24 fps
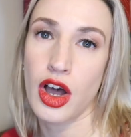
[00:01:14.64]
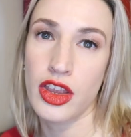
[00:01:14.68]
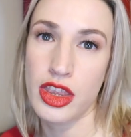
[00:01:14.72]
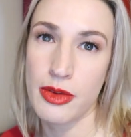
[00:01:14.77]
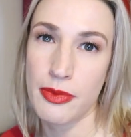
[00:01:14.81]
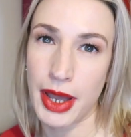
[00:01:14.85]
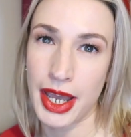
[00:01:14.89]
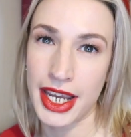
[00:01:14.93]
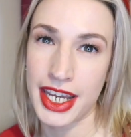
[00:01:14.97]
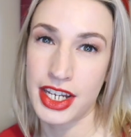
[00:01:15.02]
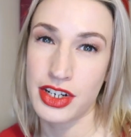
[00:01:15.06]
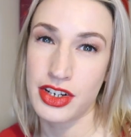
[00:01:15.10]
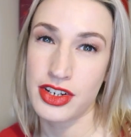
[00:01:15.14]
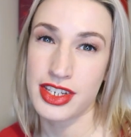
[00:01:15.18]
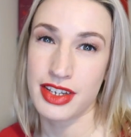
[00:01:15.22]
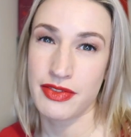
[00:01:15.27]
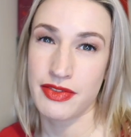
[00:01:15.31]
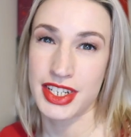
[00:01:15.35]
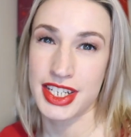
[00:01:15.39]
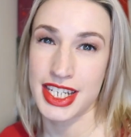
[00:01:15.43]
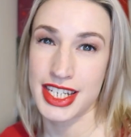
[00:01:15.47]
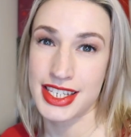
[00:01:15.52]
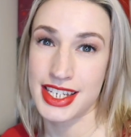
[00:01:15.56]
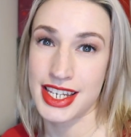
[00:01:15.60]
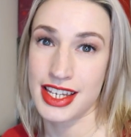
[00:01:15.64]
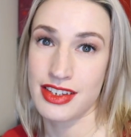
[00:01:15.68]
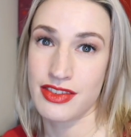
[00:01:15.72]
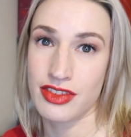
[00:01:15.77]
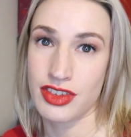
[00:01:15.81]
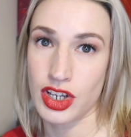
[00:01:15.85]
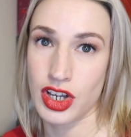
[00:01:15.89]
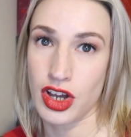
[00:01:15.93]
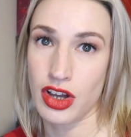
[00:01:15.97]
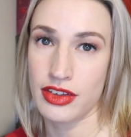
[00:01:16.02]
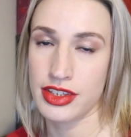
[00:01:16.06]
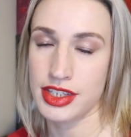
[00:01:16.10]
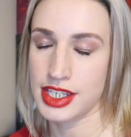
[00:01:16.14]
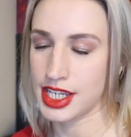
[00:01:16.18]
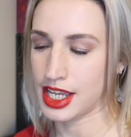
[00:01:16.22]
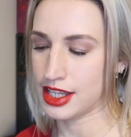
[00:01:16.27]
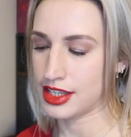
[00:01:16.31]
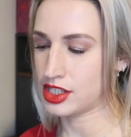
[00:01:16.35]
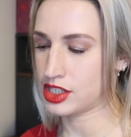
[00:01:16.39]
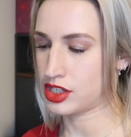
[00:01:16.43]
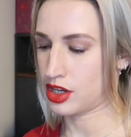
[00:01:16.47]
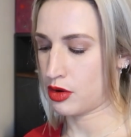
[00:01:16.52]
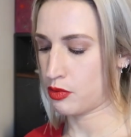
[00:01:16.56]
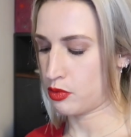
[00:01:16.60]
On the back it does have the details of the
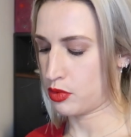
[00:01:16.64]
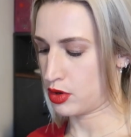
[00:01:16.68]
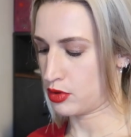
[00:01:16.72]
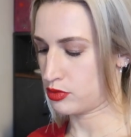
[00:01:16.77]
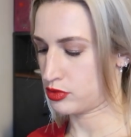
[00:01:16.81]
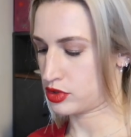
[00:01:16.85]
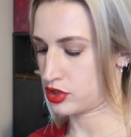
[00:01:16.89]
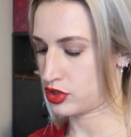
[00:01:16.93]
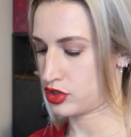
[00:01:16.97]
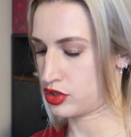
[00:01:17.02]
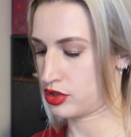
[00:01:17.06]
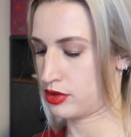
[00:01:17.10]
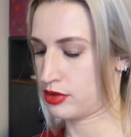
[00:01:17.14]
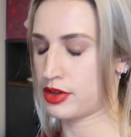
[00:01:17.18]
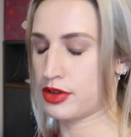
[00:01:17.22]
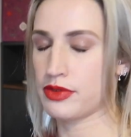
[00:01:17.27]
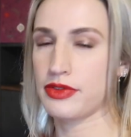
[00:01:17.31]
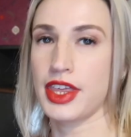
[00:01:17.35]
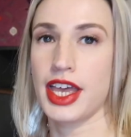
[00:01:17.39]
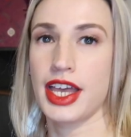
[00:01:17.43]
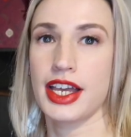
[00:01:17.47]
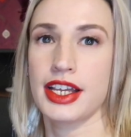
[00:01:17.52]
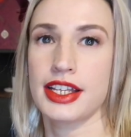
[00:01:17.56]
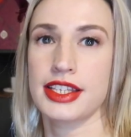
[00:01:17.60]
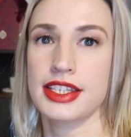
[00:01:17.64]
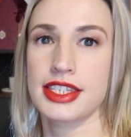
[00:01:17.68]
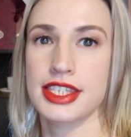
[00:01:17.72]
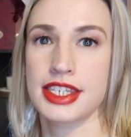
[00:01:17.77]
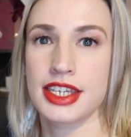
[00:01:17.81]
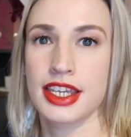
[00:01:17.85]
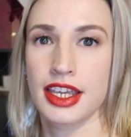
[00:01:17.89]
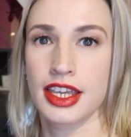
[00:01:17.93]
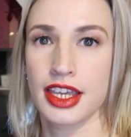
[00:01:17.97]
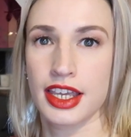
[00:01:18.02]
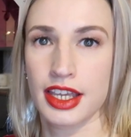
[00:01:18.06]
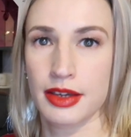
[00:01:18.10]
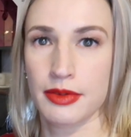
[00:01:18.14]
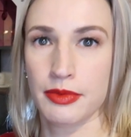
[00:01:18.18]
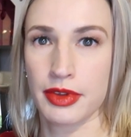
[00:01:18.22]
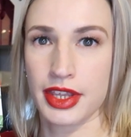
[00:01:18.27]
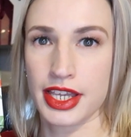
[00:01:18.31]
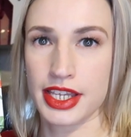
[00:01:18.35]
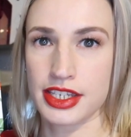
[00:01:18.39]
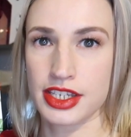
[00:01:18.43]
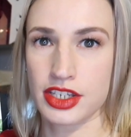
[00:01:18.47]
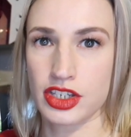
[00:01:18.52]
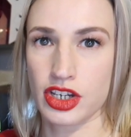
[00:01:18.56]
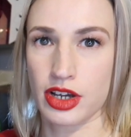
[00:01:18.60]
content, so I won't show you that, but
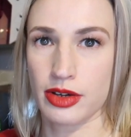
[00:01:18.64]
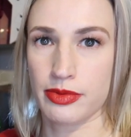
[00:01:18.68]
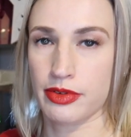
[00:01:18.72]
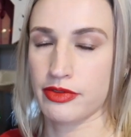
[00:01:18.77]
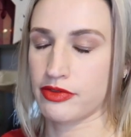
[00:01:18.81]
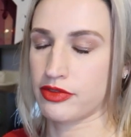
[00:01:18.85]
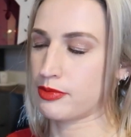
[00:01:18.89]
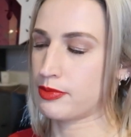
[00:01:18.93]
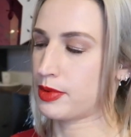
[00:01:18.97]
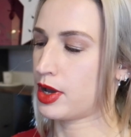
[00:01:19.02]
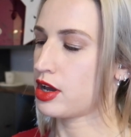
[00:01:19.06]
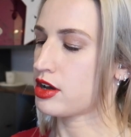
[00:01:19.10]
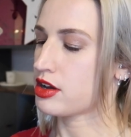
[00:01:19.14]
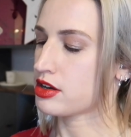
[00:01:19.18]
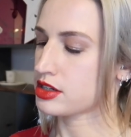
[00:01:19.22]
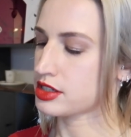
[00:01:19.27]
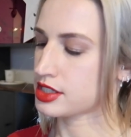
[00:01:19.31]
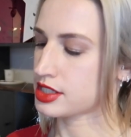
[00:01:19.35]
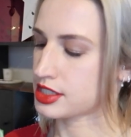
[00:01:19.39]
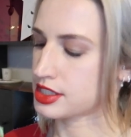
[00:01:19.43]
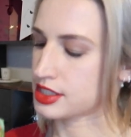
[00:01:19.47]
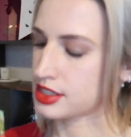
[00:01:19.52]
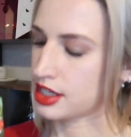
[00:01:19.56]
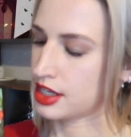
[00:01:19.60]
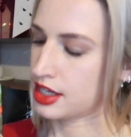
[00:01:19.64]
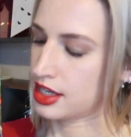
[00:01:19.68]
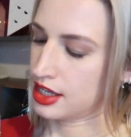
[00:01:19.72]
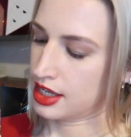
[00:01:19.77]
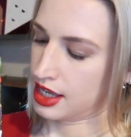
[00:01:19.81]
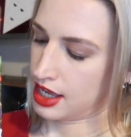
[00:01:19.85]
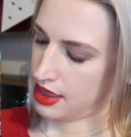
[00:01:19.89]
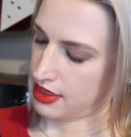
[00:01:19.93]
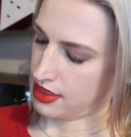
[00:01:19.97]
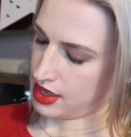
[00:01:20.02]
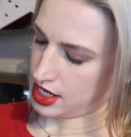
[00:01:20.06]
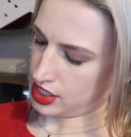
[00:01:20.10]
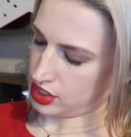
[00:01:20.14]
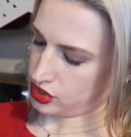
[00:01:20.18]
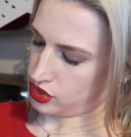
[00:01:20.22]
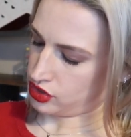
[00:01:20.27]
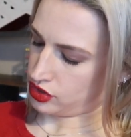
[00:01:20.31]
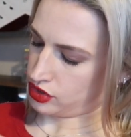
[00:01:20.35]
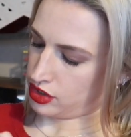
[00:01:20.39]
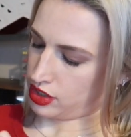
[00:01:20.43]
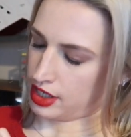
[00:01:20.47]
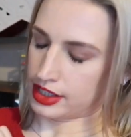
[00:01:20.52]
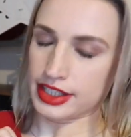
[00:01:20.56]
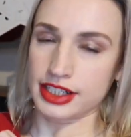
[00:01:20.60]
that's the top of the box. And then it's
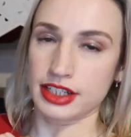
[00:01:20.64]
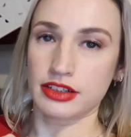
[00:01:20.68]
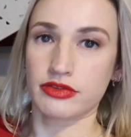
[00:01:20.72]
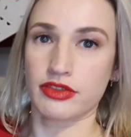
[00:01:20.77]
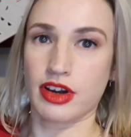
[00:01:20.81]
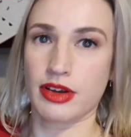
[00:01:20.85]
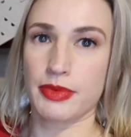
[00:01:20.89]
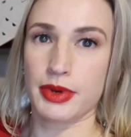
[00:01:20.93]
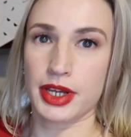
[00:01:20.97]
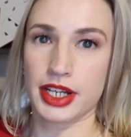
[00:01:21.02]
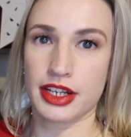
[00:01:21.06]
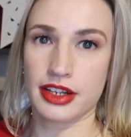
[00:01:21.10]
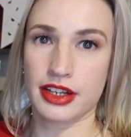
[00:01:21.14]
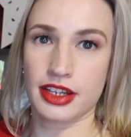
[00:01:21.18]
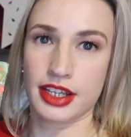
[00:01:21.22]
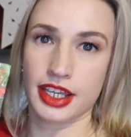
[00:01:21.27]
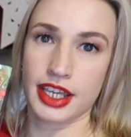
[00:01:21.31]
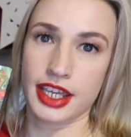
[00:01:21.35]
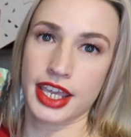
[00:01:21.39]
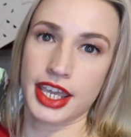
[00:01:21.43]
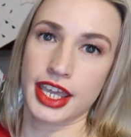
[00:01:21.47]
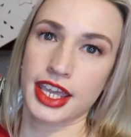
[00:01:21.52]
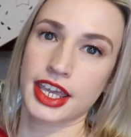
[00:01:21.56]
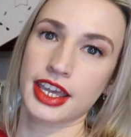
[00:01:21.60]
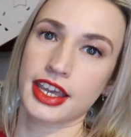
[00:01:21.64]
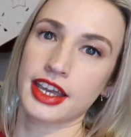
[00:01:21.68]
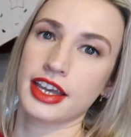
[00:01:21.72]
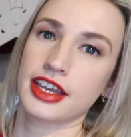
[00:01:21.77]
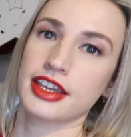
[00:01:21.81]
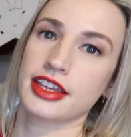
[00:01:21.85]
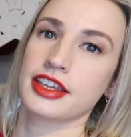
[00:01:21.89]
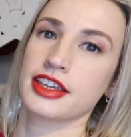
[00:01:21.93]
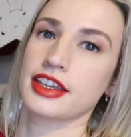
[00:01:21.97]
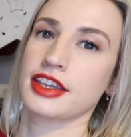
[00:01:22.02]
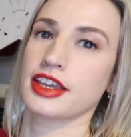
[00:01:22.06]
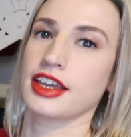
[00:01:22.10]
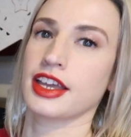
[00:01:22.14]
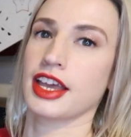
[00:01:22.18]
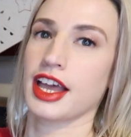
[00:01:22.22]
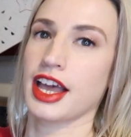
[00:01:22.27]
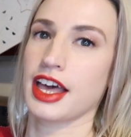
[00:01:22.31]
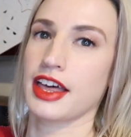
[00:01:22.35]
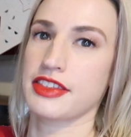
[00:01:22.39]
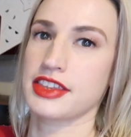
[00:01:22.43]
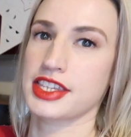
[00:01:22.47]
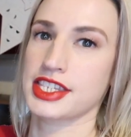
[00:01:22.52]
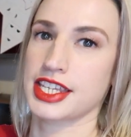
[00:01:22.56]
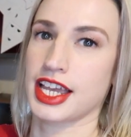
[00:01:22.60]
just got a little ribbon here
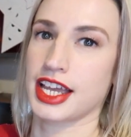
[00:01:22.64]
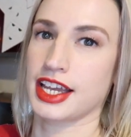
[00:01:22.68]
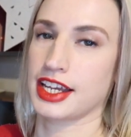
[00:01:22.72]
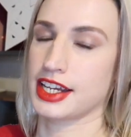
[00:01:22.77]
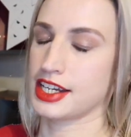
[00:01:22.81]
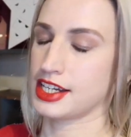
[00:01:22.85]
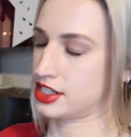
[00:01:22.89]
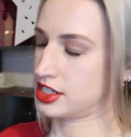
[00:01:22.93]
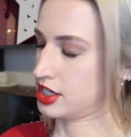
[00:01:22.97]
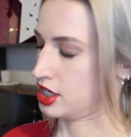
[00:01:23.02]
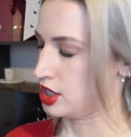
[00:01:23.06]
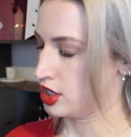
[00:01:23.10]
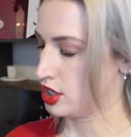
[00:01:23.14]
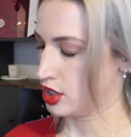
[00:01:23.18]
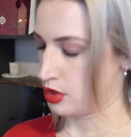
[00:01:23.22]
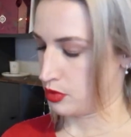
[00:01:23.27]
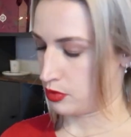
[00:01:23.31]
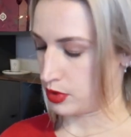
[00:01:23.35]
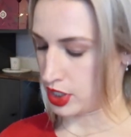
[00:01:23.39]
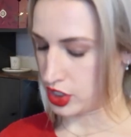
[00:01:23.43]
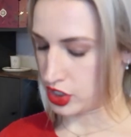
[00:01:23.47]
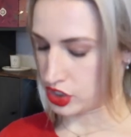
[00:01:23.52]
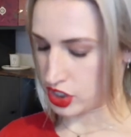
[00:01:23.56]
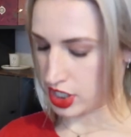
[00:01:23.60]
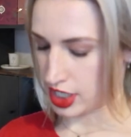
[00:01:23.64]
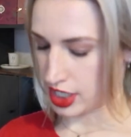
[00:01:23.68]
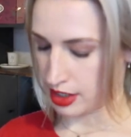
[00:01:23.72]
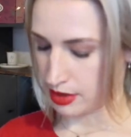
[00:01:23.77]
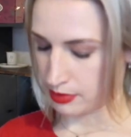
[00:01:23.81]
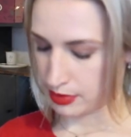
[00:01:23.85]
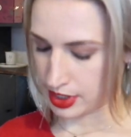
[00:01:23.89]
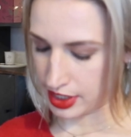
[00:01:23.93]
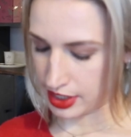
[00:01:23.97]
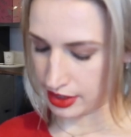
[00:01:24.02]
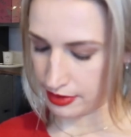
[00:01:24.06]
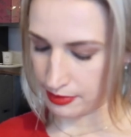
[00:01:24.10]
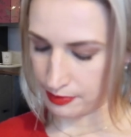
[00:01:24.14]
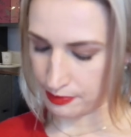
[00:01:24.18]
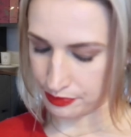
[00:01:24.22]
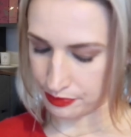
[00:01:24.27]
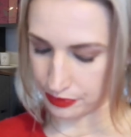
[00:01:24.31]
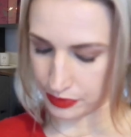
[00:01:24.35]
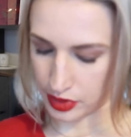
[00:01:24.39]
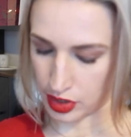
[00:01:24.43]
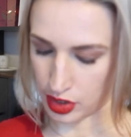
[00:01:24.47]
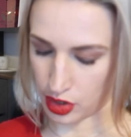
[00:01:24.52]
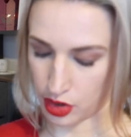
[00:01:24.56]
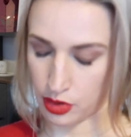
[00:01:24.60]
at the side, which I will
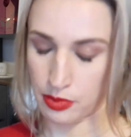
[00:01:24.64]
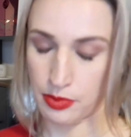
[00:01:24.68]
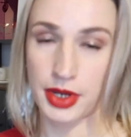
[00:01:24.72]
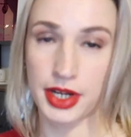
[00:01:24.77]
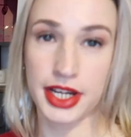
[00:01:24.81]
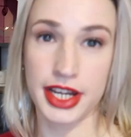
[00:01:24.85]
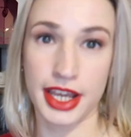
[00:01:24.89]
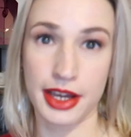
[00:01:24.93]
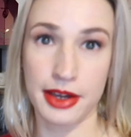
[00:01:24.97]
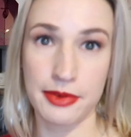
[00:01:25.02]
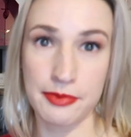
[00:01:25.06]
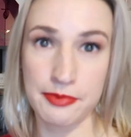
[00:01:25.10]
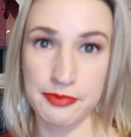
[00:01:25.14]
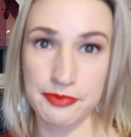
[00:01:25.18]
open now.